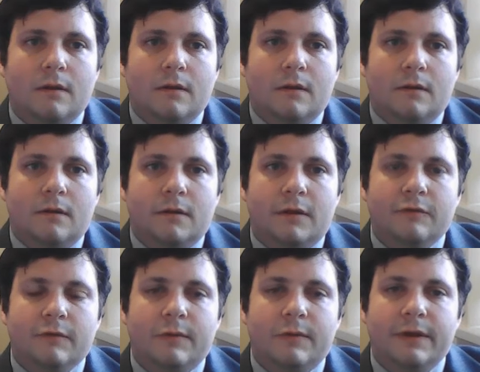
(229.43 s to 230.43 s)
Now, the
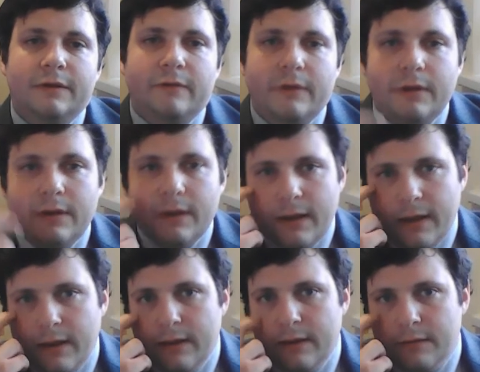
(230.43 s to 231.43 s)
difference between history
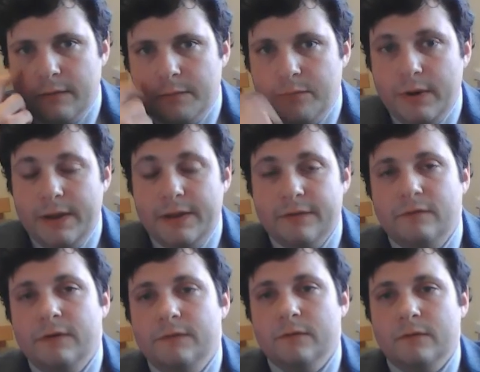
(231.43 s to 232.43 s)
and
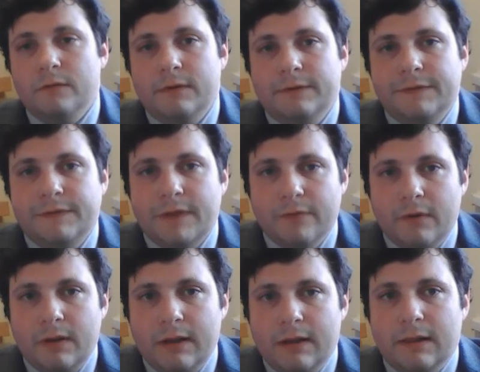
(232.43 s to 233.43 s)
prehistory is not
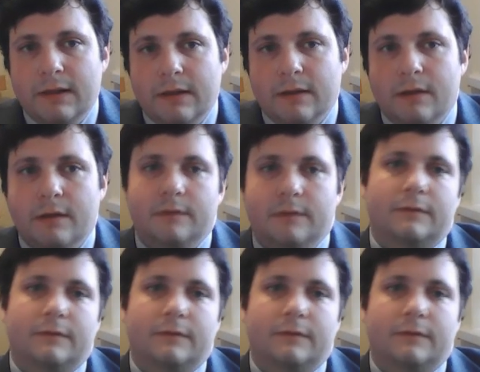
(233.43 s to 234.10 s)
necessarily clear-cut.